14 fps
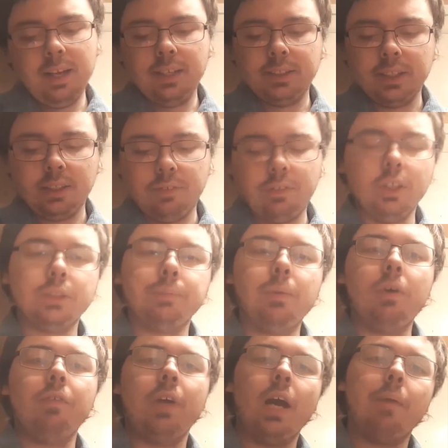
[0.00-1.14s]
So the first
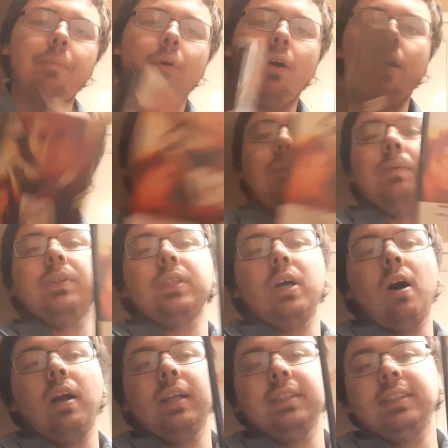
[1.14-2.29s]
movie I bought was
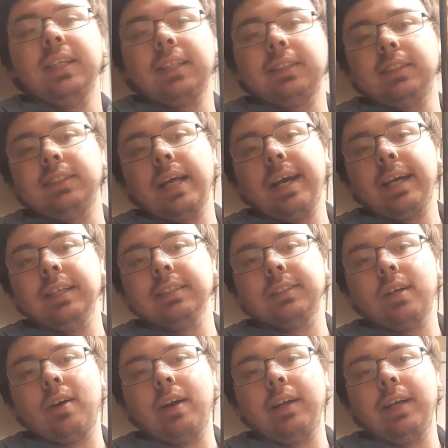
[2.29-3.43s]
Gone in 60 Seconds,
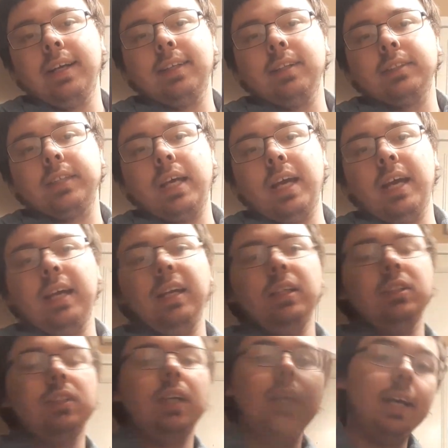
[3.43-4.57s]
starring Nicolas
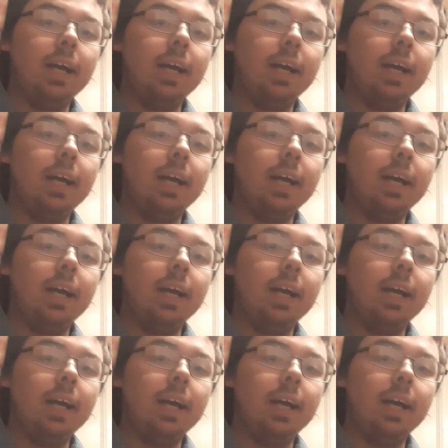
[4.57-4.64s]
Cage.